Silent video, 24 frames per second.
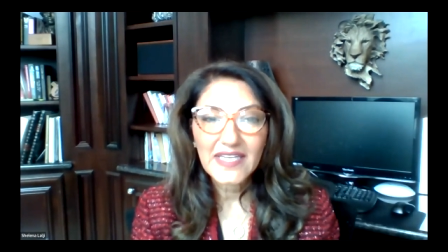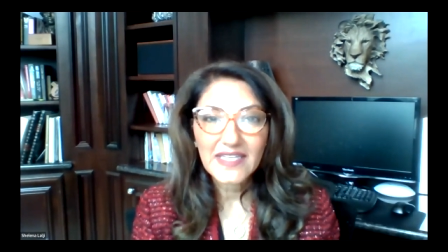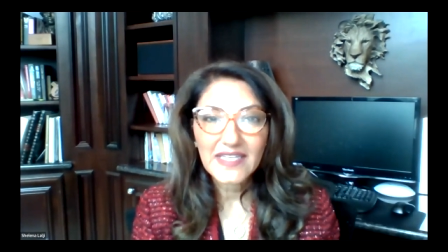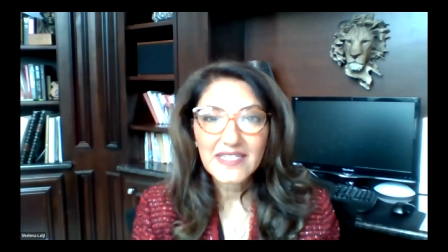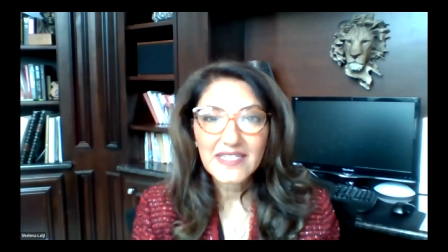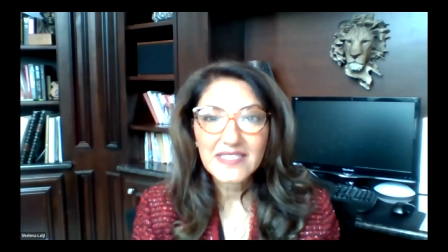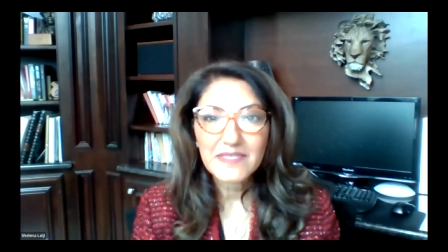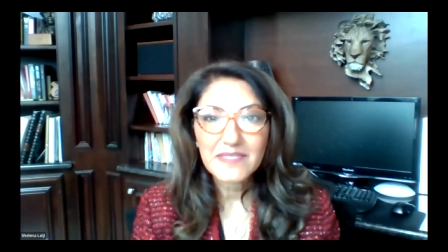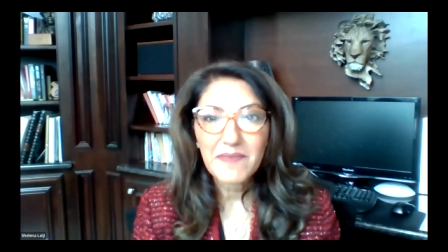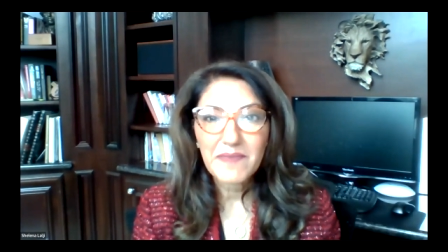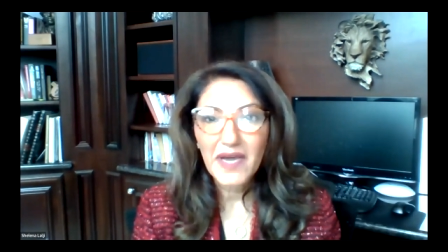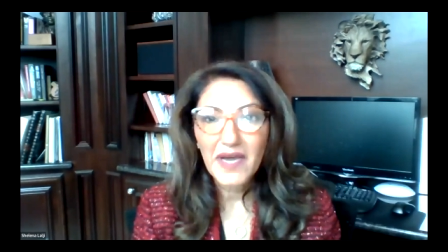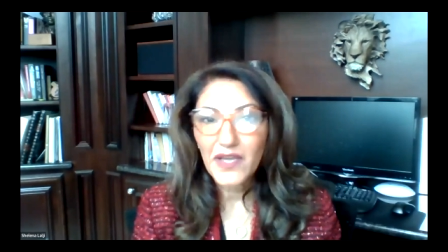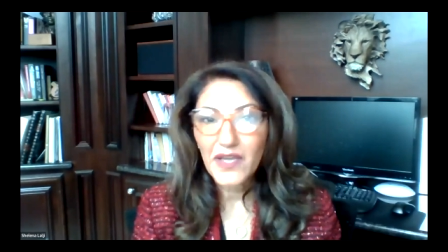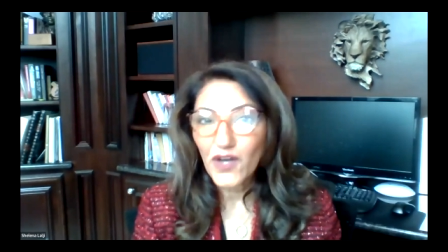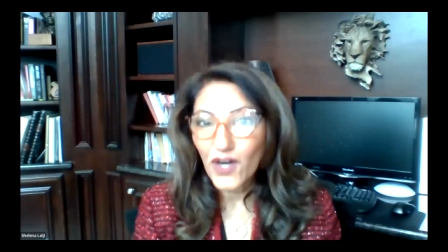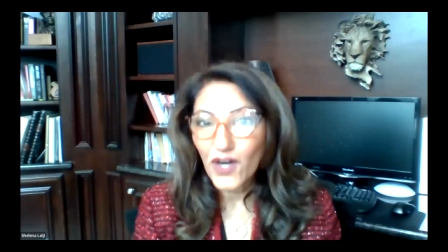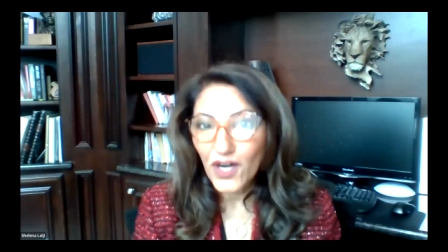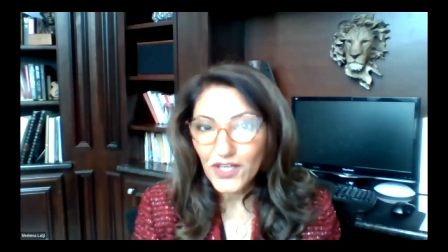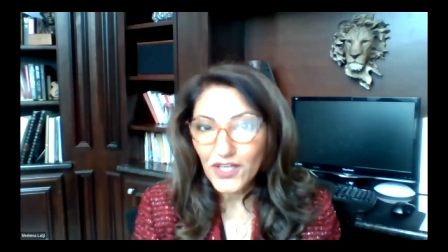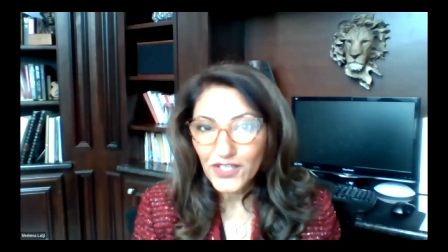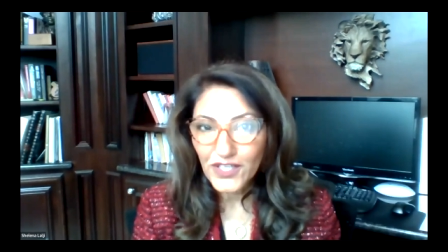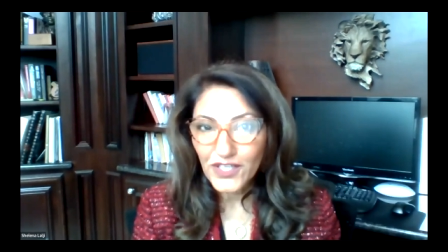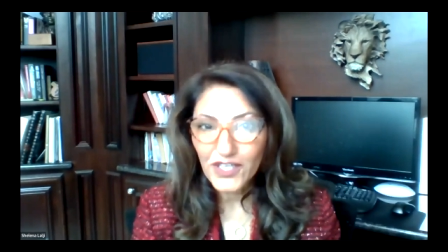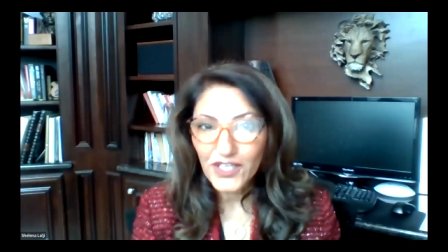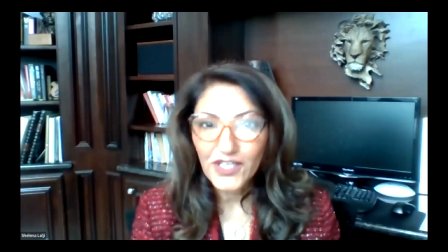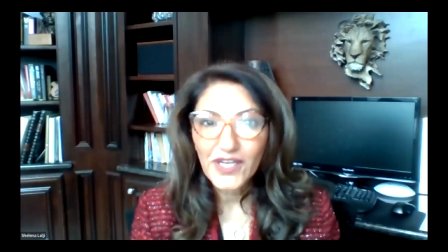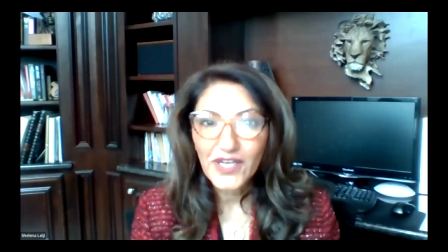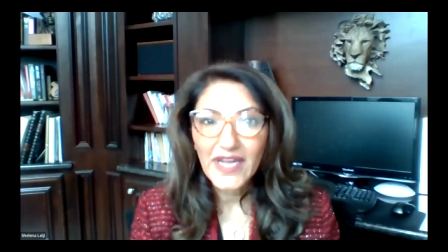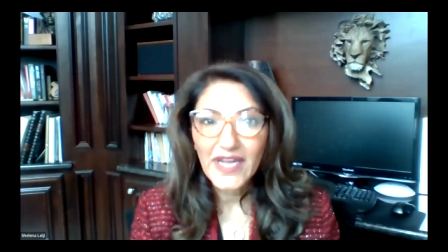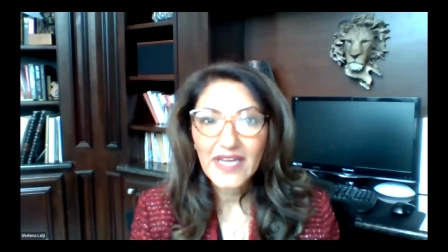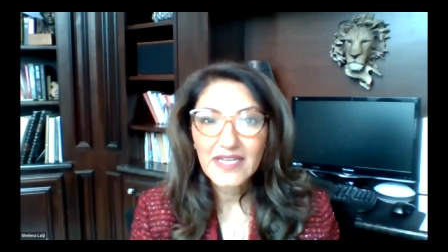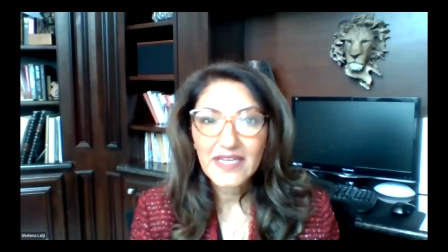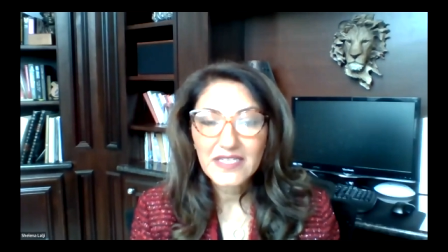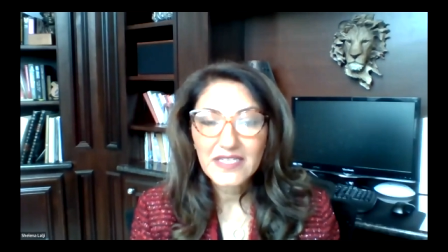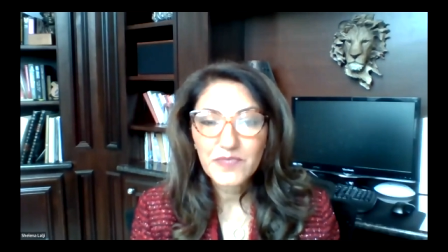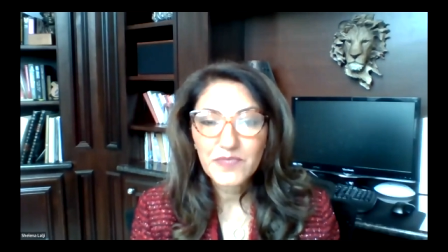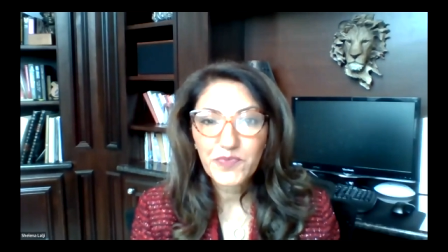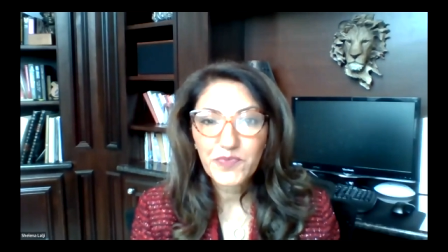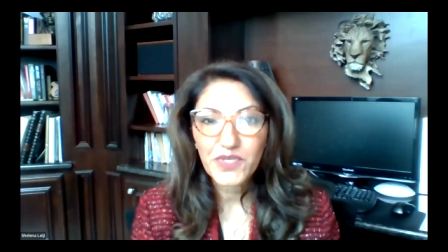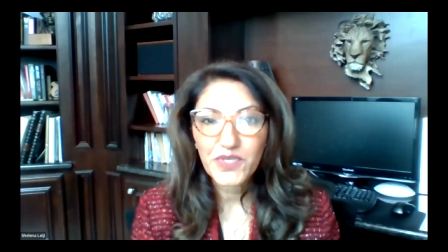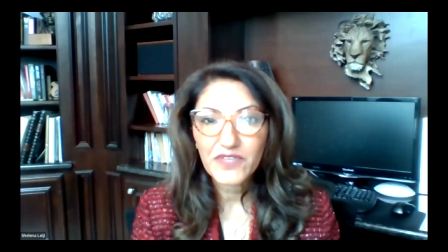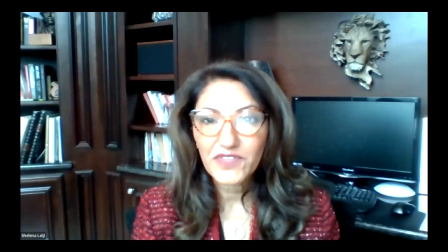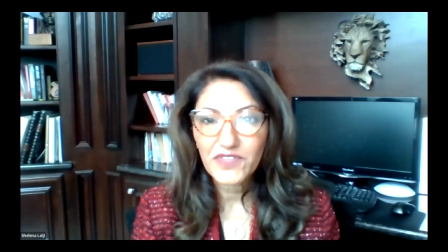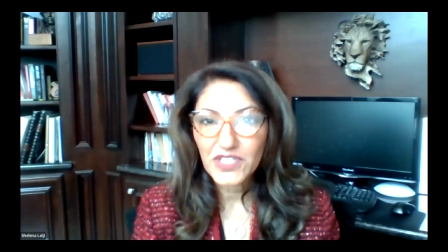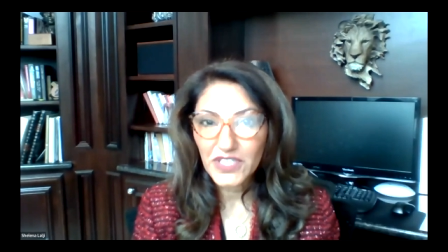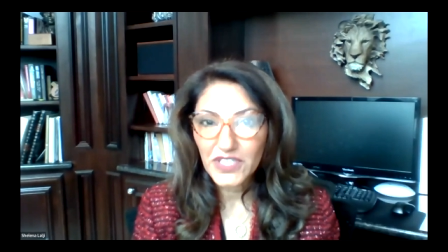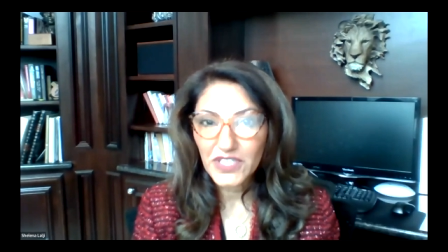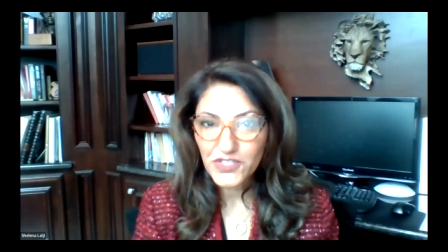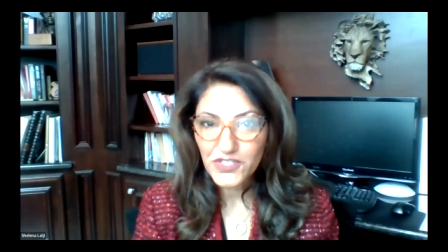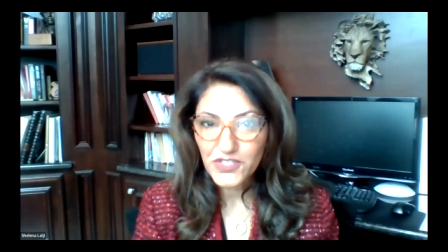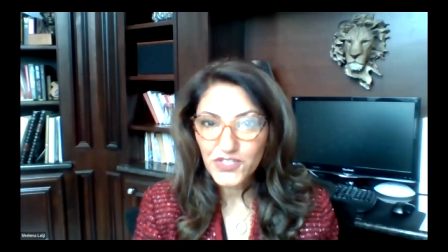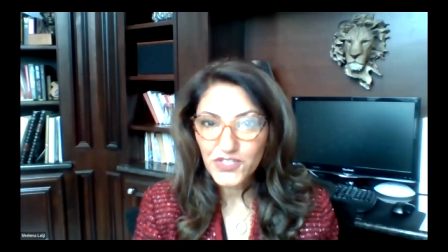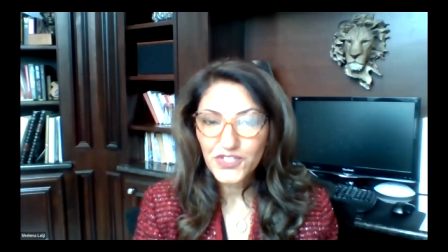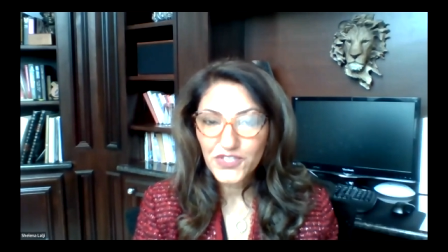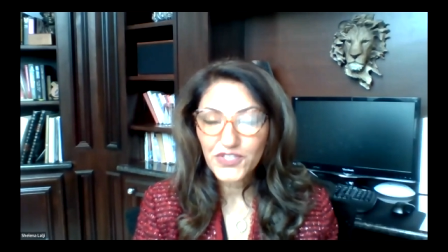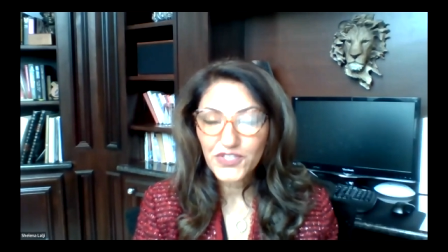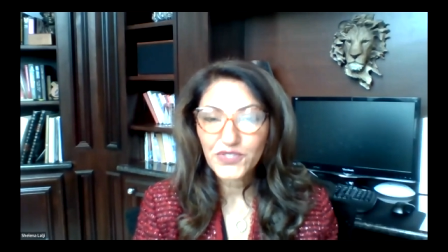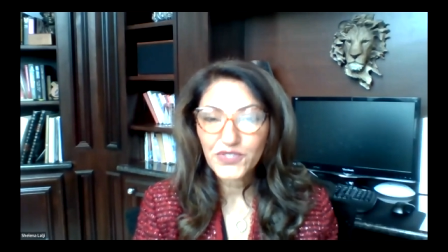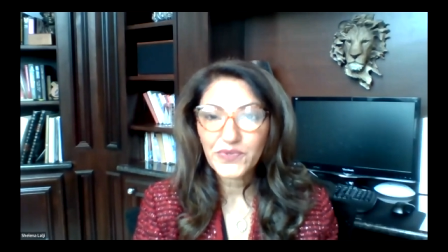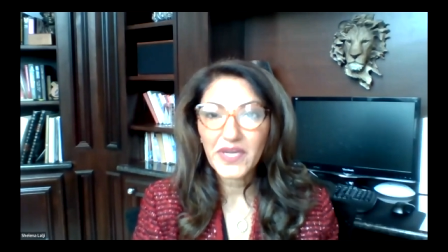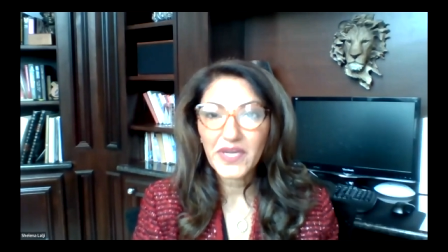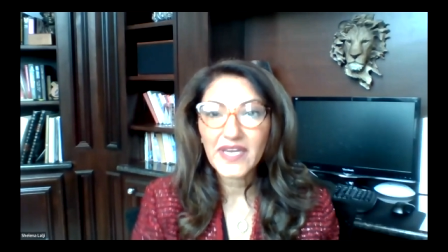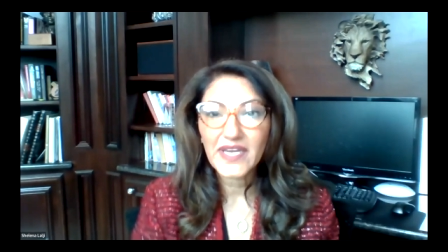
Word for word: It is my honor and privilege to